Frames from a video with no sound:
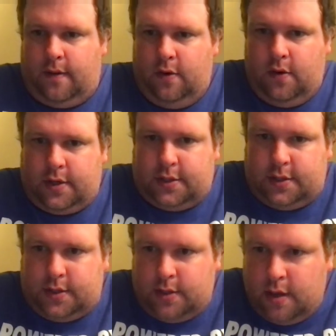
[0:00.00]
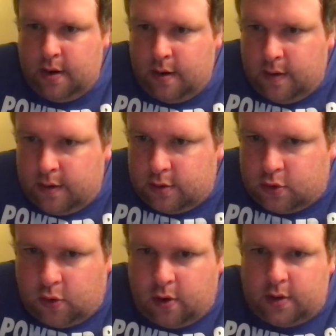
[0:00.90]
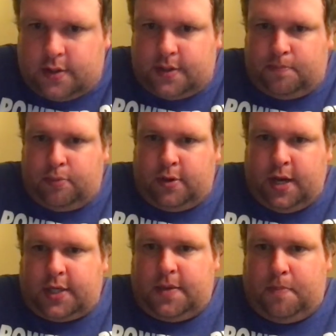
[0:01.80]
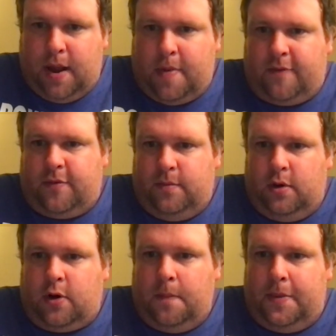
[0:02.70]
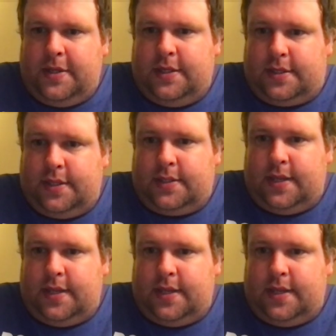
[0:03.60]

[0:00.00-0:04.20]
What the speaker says: who extorts protection payment from local businesses.